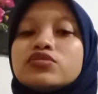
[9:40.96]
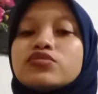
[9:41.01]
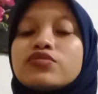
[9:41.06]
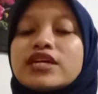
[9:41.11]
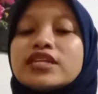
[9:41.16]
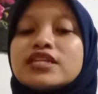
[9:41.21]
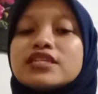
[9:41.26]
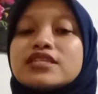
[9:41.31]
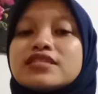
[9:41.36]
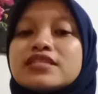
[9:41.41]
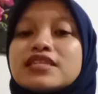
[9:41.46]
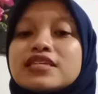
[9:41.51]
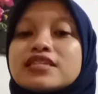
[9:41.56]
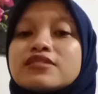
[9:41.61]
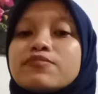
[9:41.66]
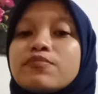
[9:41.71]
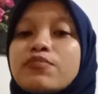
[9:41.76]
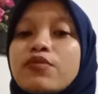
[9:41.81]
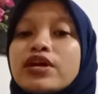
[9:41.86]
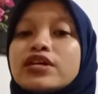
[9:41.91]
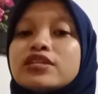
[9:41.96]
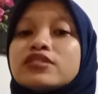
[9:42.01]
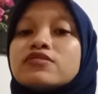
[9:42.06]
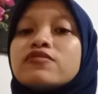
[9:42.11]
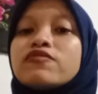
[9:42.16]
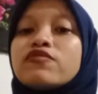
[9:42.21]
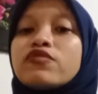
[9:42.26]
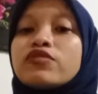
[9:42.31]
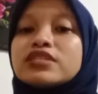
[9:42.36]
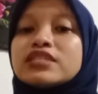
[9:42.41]

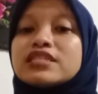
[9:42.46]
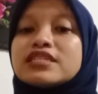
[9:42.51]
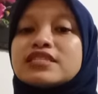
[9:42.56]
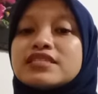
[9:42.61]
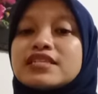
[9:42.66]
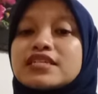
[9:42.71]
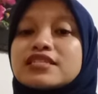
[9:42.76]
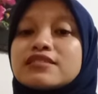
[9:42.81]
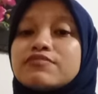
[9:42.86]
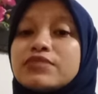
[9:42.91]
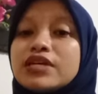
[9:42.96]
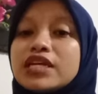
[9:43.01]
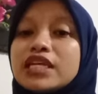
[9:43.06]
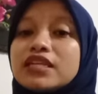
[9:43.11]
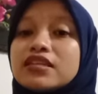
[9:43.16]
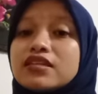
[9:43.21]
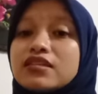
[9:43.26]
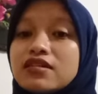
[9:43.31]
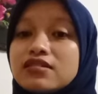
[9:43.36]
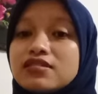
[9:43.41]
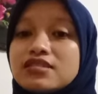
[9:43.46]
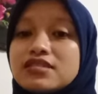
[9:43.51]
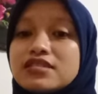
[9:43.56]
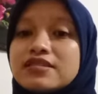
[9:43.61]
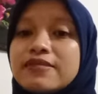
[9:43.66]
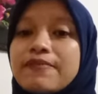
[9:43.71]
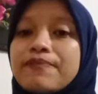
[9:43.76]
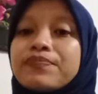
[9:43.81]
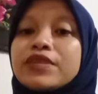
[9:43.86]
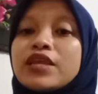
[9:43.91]
26.46 million tons,
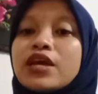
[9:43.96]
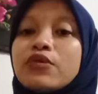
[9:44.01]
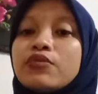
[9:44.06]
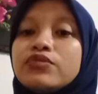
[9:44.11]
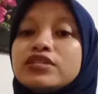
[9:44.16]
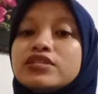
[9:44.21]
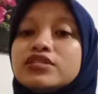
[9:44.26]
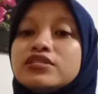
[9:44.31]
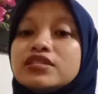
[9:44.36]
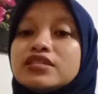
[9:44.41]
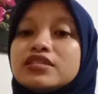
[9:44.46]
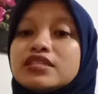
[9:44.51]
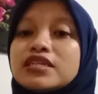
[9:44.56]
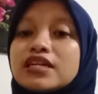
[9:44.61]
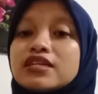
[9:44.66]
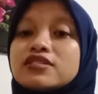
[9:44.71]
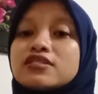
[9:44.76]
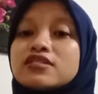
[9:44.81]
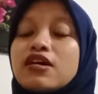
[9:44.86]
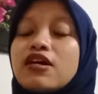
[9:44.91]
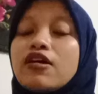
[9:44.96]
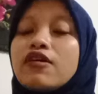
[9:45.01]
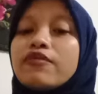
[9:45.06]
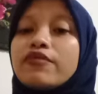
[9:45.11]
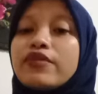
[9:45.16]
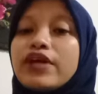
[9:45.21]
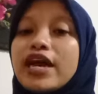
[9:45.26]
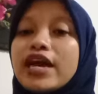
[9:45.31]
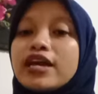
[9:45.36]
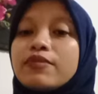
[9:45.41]
with details of
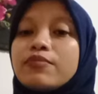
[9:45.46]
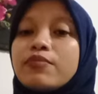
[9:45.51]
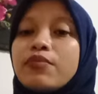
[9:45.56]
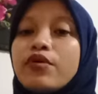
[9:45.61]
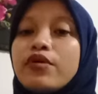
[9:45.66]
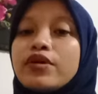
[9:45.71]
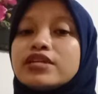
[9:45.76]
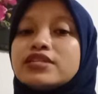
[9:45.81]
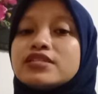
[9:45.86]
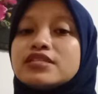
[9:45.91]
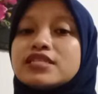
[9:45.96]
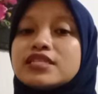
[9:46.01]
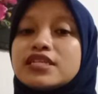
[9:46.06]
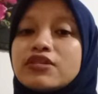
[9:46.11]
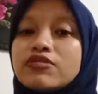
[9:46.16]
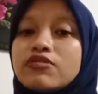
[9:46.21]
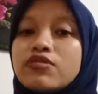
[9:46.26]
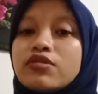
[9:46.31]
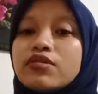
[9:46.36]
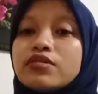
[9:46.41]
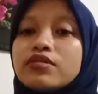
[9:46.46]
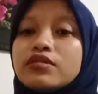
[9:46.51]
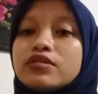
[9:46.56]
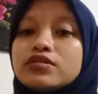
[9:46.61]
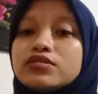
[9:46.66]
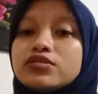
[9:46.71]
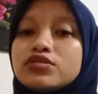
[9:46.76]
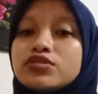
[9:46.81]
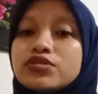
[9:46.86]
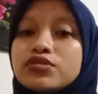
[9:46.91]

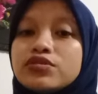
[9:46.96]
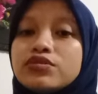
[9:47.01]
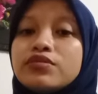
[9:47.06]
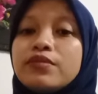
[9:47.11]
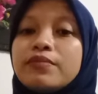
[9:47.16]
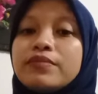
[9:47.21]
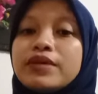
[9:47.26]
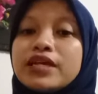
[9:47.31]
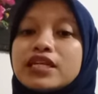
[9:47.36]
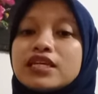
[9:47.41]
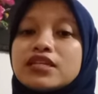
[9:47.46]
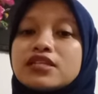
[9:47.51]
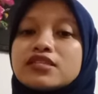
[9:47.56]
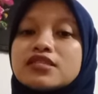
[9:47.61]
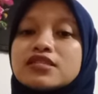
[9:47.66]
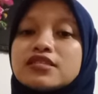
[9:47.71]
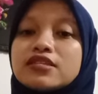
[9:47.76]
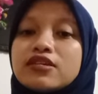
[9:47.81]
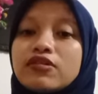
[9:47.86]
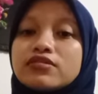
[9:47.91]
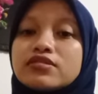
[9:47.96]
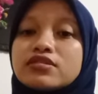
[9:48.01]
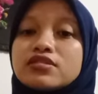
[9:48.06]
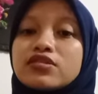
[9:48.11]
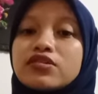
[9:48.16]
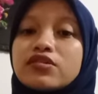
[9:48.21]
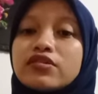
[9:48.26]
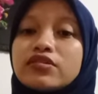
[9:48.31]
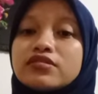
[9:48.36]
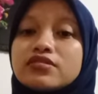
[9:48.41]
8.02 million tons
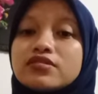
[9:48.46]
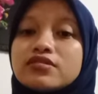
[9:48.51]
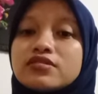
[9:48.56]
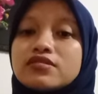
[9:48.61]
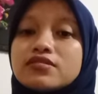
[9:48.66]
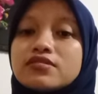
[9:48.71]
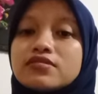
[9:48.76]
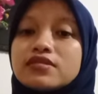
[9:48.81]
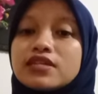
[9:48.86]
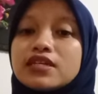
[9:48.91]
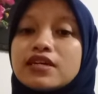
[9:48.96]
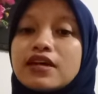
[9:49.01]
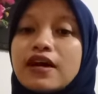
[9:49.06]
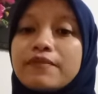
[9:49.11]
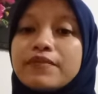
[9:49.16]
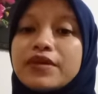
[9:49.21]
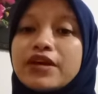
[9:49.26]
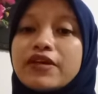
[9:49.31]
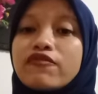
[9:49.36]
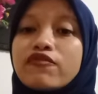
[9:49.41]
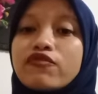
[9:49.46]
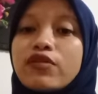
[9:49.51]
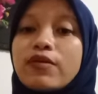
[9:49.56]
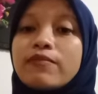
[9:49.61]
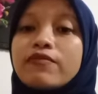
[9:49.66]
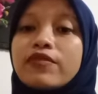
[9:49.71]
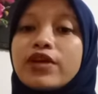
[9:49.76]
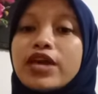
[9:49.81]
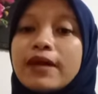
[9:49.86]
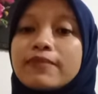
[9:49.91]
coming
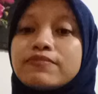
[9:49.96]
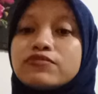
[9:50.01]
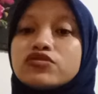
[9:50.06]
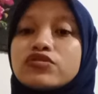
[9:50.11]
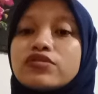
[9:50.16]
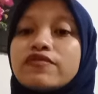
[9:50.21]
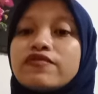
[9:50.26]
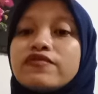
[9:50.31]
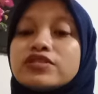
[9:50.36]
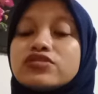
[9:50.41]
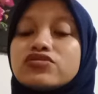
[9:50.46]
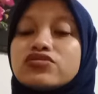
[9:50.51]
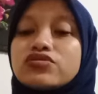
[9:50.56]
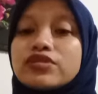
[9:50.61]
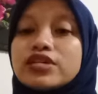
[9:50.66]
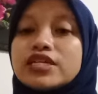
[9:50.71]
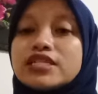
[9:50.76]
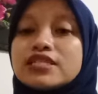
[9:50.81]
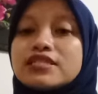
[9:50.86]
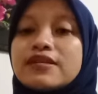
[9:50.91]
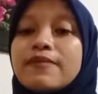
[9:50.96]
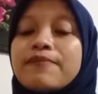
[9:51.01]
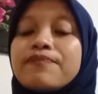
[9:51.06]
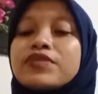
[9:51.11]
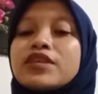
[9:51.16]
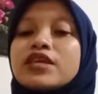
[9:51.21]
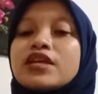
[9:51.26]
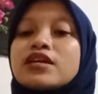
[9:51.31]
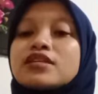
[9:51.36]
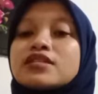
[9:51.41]
from capture fisheries
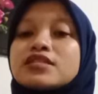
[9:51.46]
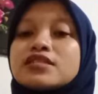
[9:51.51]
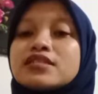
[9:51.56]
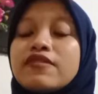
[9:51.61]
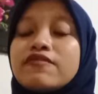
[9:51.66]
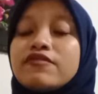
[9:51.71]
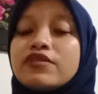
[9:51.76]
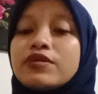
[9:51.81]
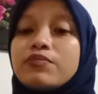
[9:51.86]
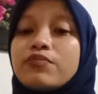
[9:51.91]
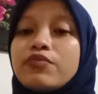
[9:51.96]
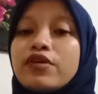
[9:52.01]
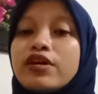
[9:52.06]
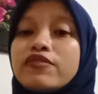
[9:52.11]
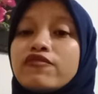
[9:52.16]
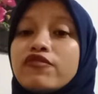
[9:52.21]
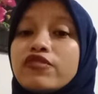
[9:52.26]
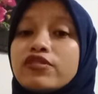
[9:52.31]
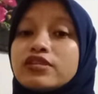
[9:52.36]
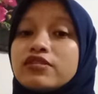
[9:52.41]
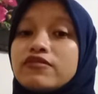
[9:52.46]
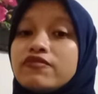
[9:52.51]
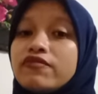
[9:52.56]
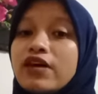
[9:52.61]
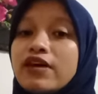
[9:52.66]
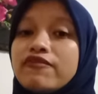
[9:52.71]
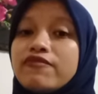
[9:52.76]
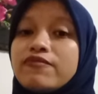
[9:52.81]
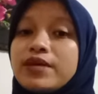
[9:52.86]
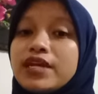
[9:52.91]

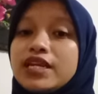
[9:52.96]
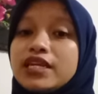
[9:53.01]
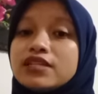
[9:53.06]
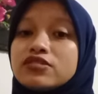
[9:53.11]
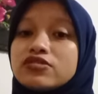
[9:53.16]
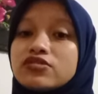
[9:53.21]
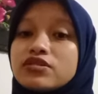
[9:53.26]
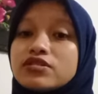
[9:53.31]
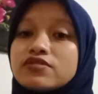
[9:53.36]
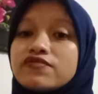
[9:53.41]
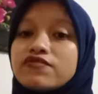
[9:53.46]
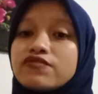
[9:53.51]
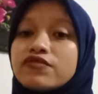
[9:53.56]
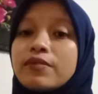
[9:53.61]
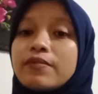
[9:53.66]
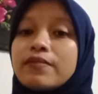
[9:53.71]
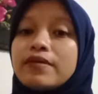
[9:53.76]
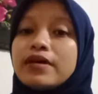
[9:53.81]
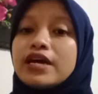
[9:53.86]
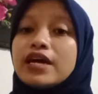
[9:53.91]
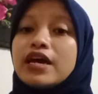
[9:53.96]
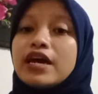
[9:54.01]
7.45 million tons from